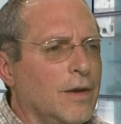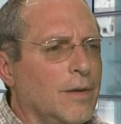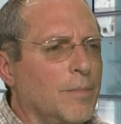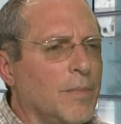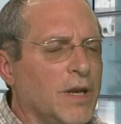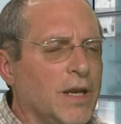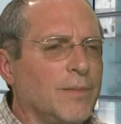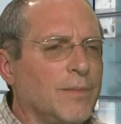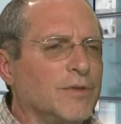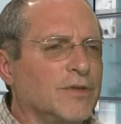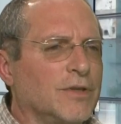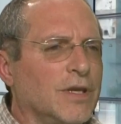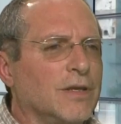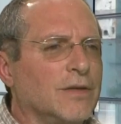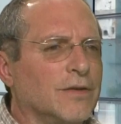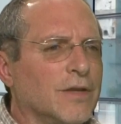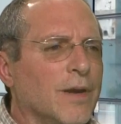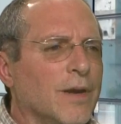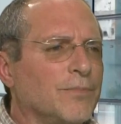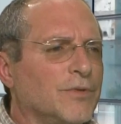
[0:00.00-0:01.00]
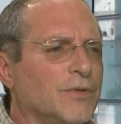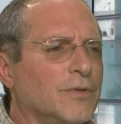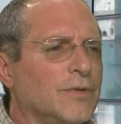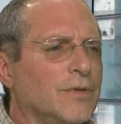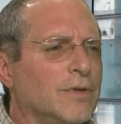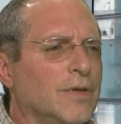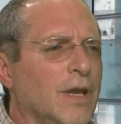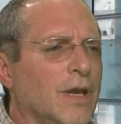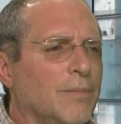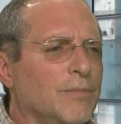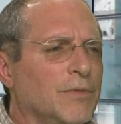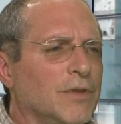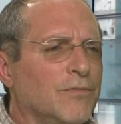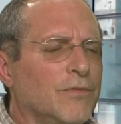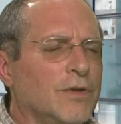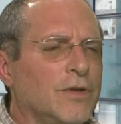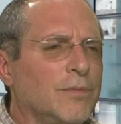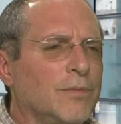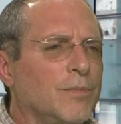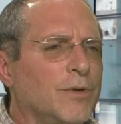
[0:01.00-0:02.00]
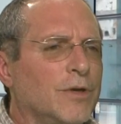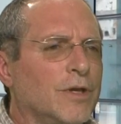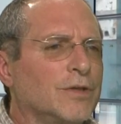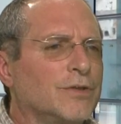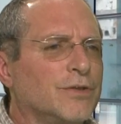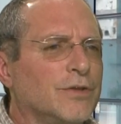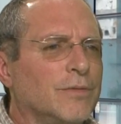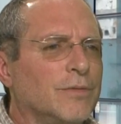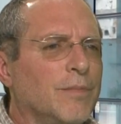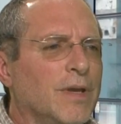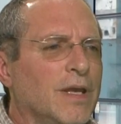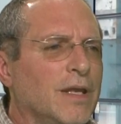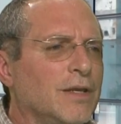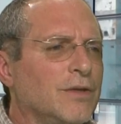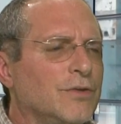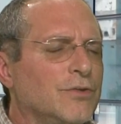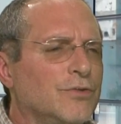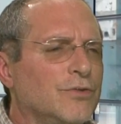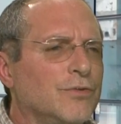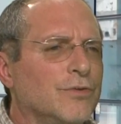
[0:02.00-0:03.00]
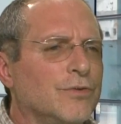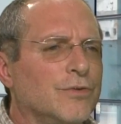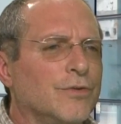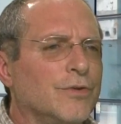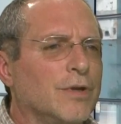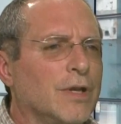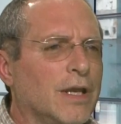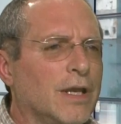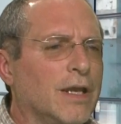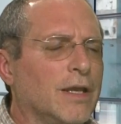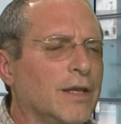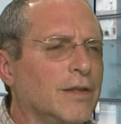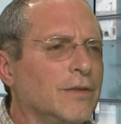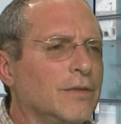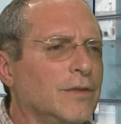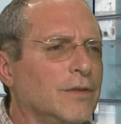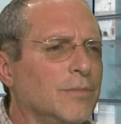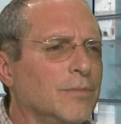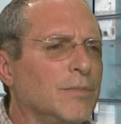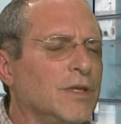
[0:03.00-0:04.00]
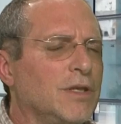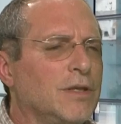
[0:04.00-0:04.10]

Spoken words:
My name is Kent Thompson. I'm the Video Production Manager and the Media